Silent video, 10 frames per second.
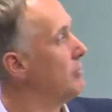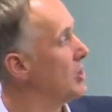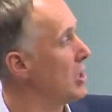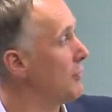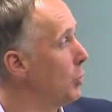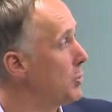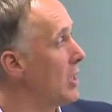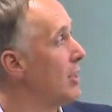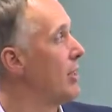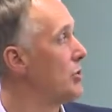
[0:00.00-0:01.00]

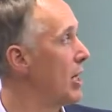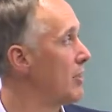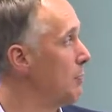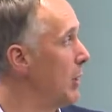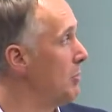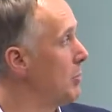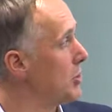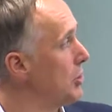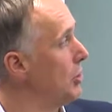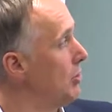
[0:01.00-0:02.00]
64% attractive payment
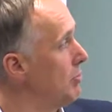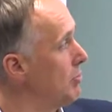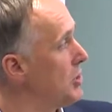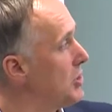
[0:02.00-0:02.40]
terms,